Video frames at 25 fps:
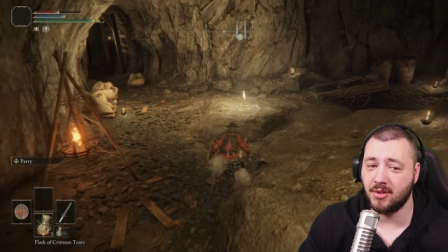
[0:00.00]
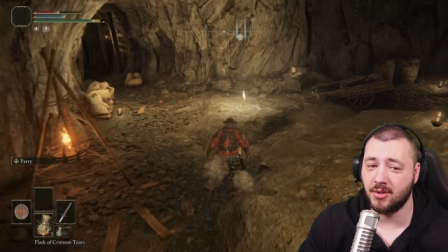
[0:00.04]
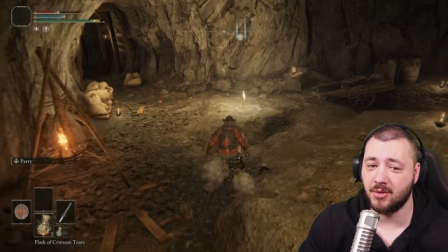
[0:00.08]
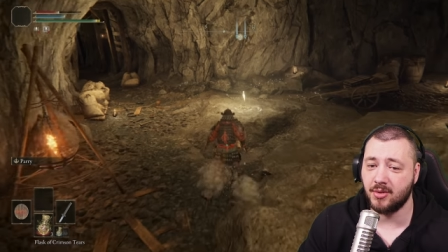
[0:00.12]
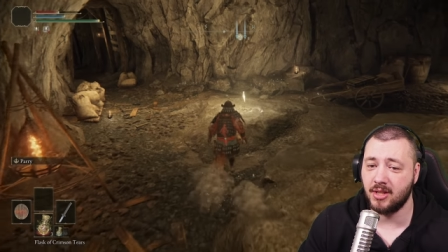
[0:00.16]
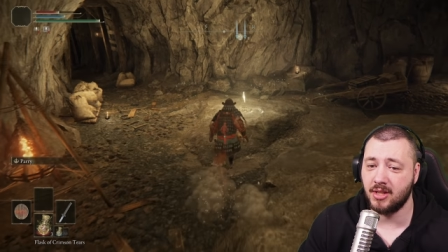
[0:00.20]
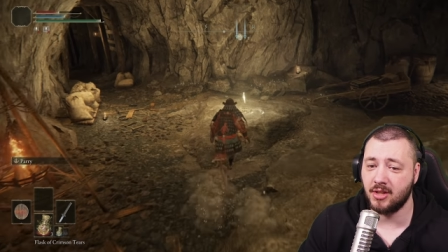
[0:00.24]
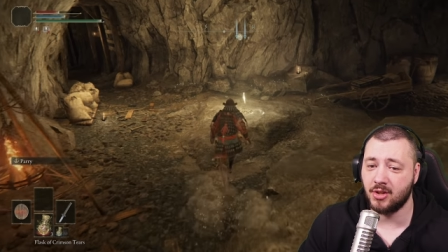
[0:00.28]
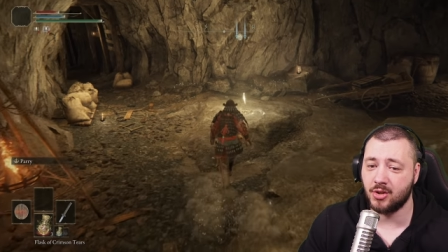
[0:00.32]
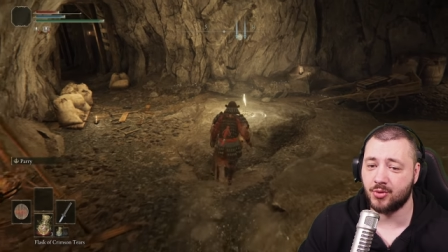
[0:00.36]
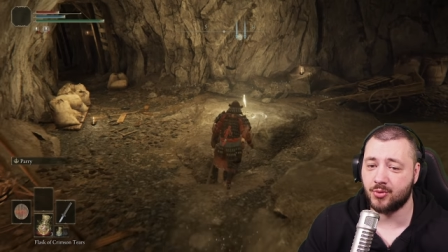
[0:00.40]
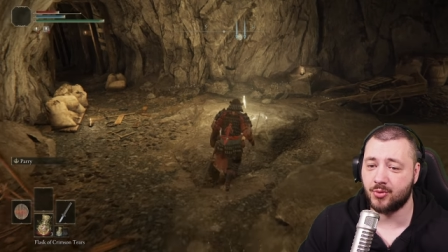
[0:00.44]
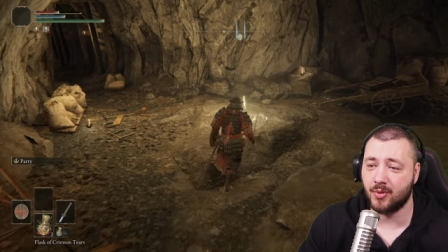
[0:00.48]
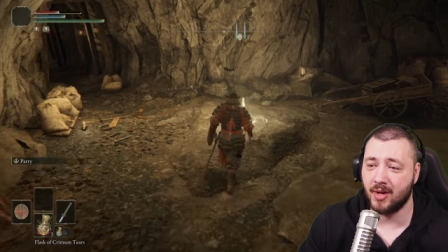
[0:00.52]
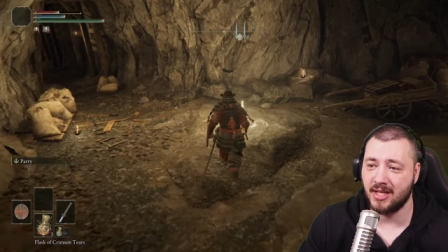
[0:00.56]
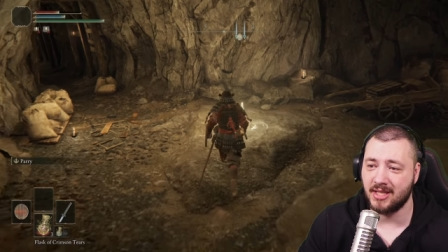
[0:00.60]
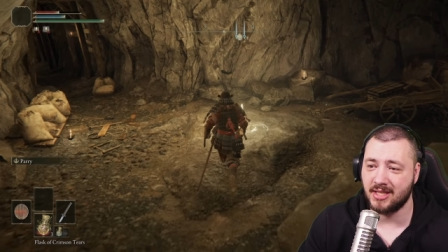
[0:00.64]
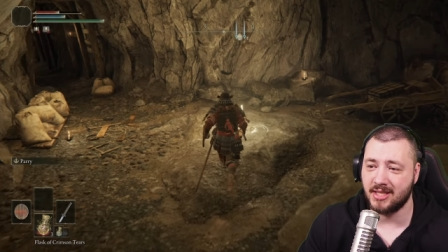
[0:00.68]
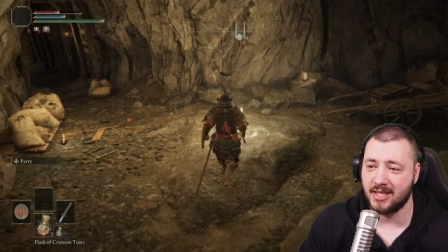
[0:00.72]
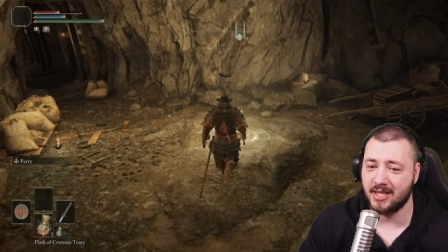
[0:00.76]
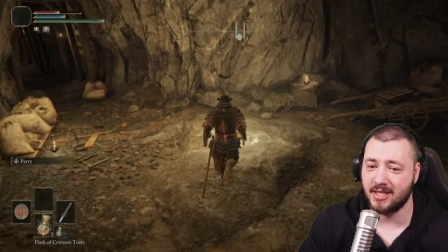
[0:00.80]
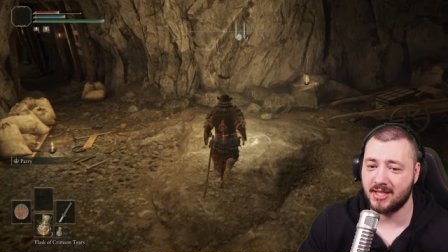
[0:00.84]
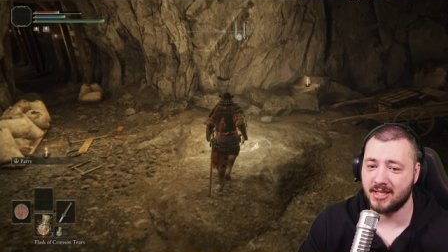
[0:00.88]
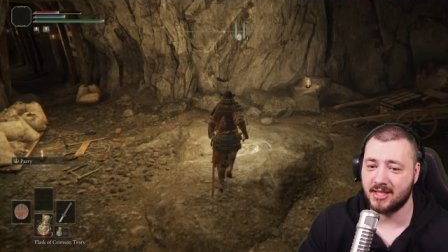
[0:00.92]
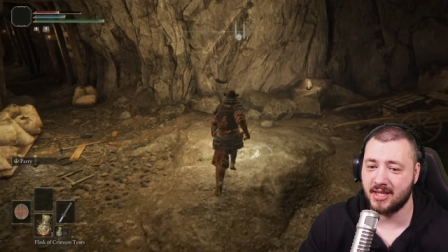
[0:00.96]
you need to
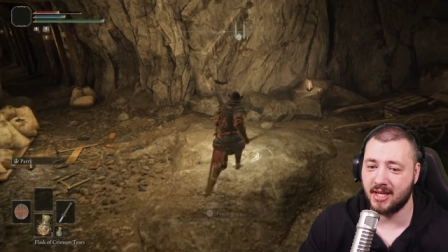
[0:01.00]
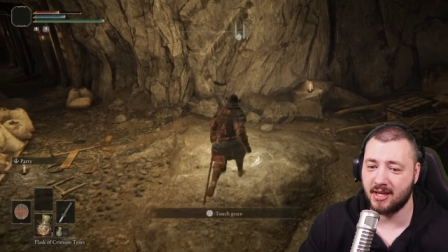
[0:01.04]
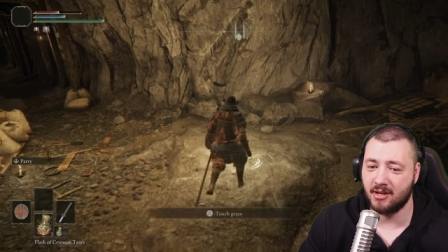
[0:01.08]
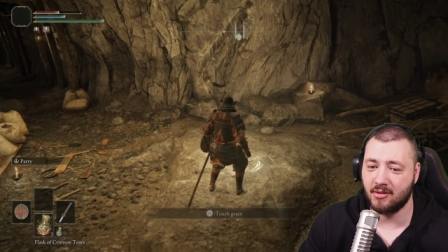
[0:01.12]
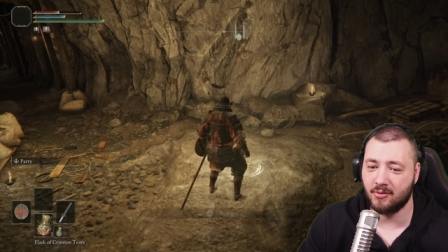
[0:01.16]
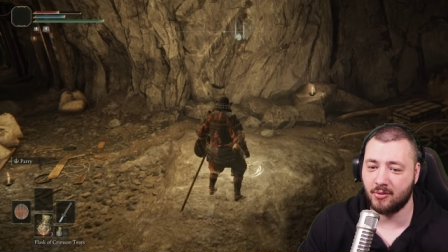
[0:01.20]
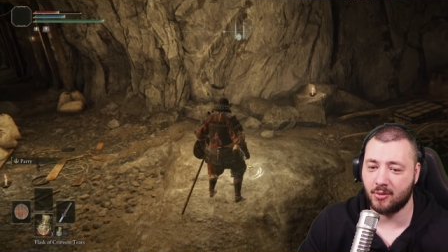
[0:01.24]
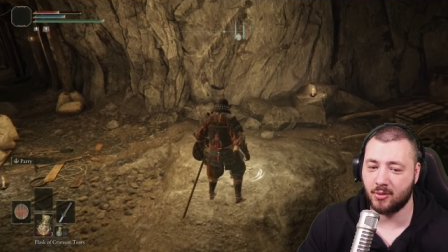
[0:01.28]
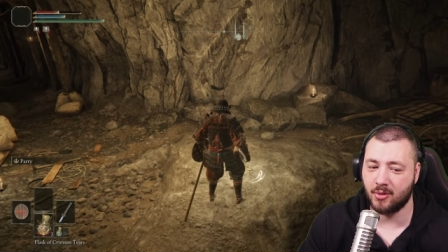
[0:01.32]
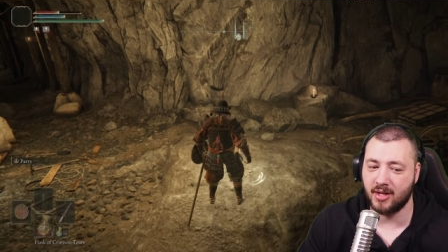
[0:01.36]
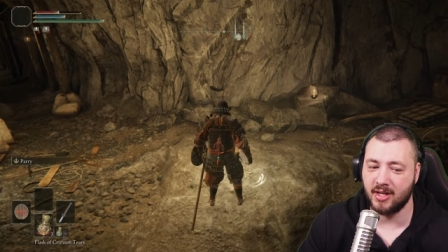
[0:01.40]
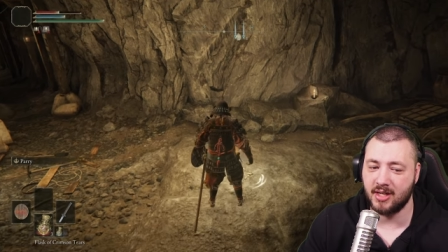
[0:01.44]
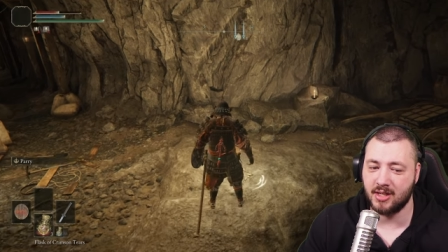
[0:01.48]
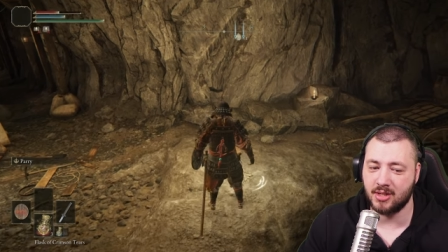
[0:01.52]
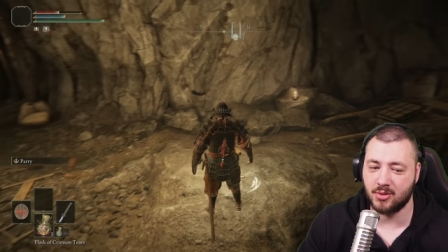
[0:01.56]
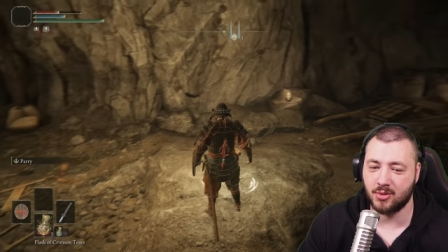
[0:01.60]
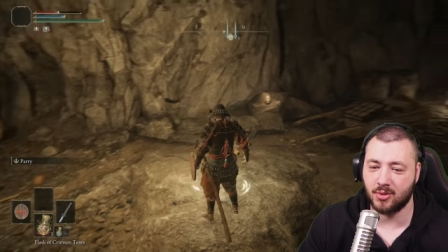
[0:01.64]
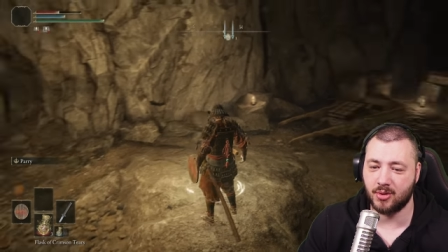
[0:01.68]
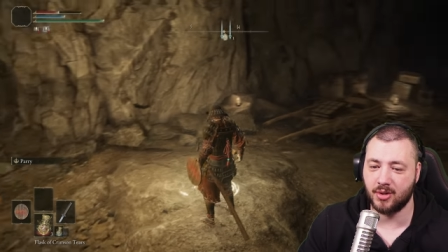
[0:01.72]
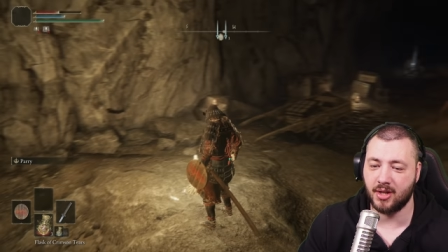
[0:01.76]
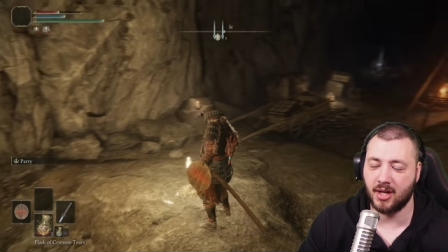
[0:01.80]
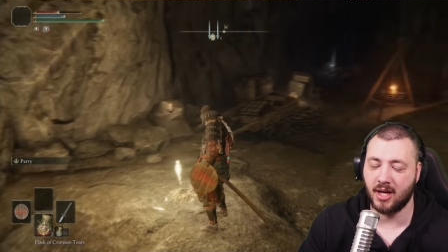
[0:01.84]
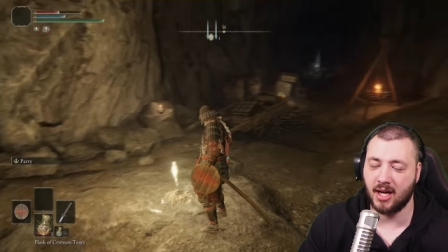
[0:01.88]
rest at a site of grace or you